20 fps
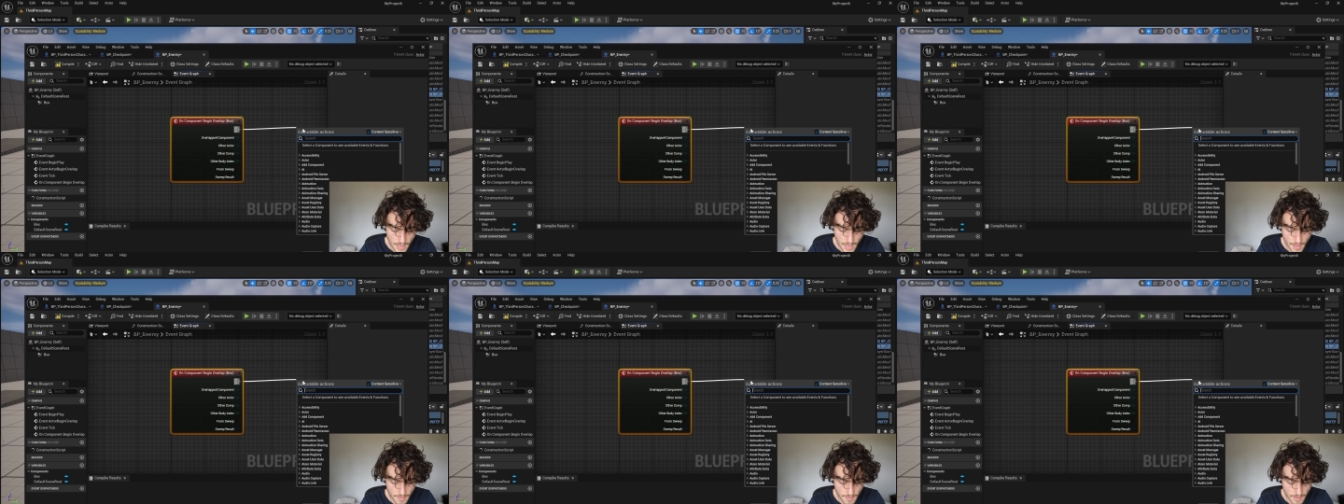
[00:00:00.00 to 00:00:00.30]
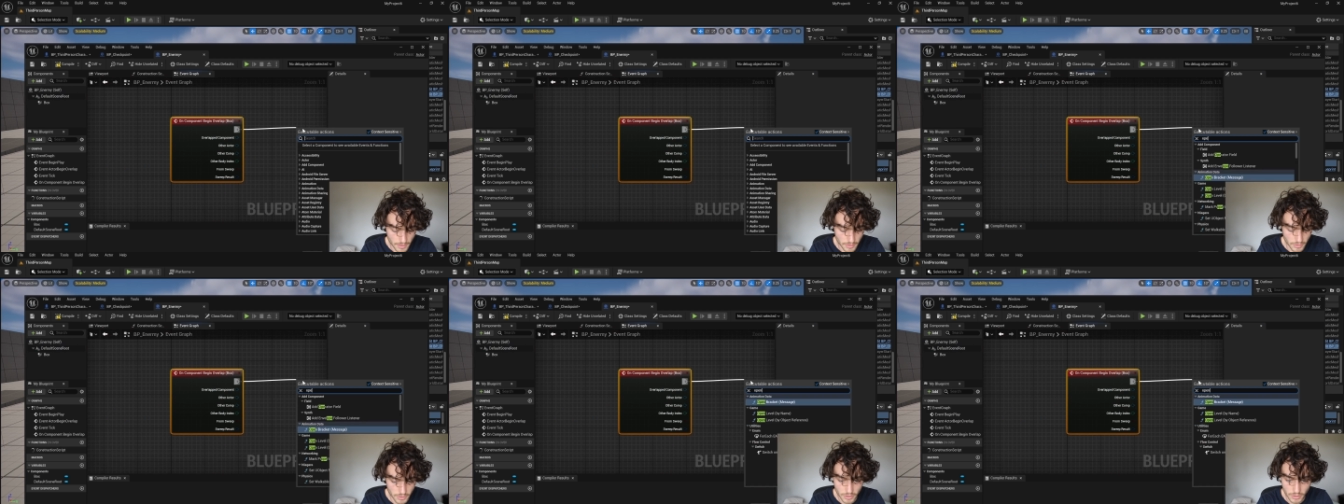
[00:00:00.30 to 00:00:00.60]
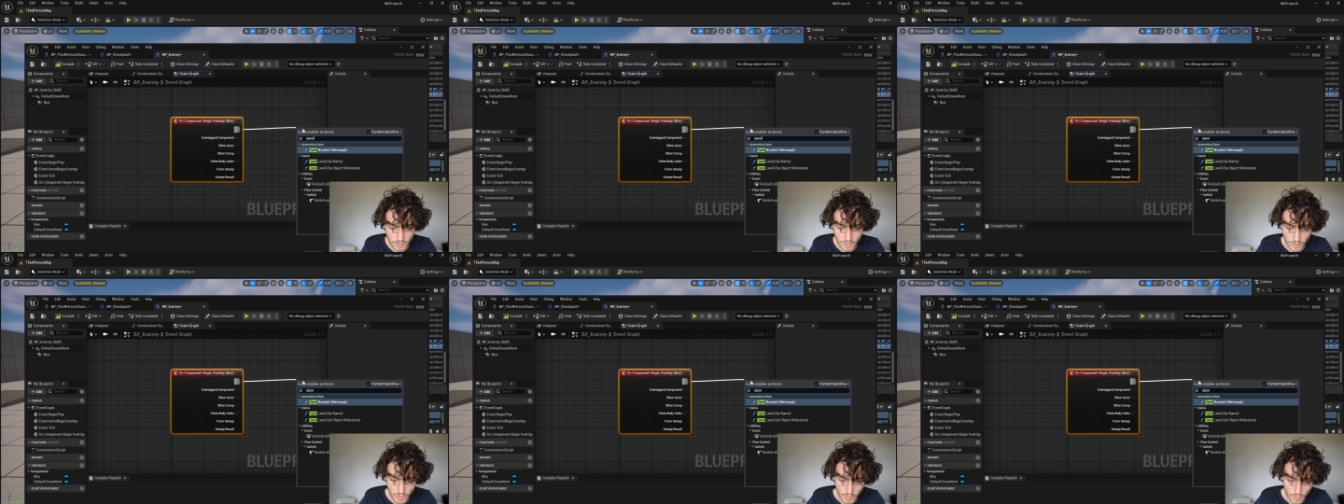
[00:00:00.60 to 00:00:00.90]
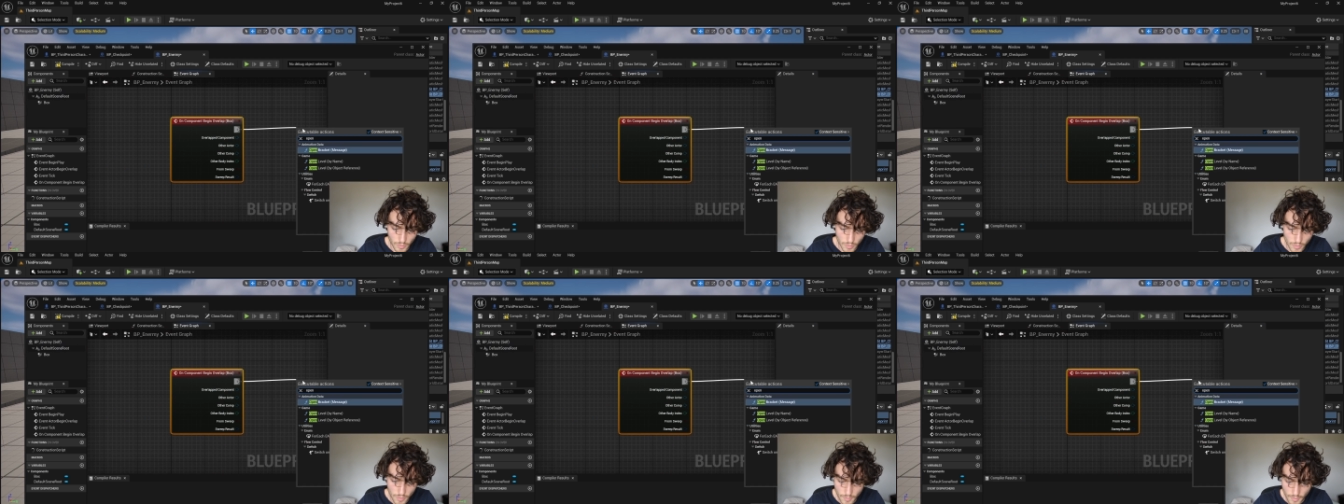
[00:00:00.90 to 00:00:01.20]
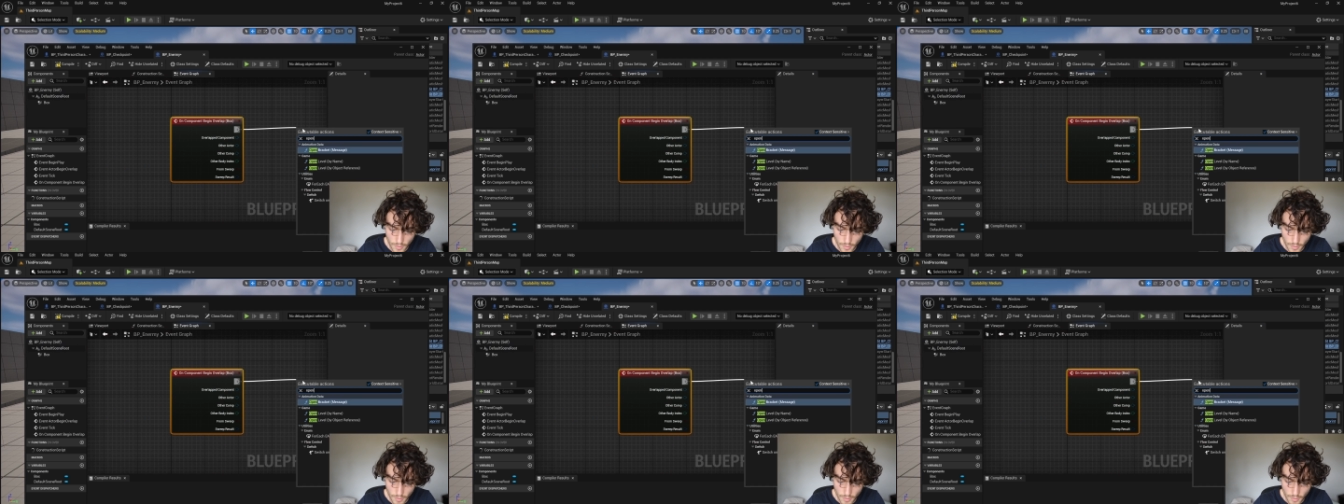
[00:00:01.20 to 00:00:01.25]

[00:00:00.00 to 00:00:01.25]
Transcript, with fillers: and then just do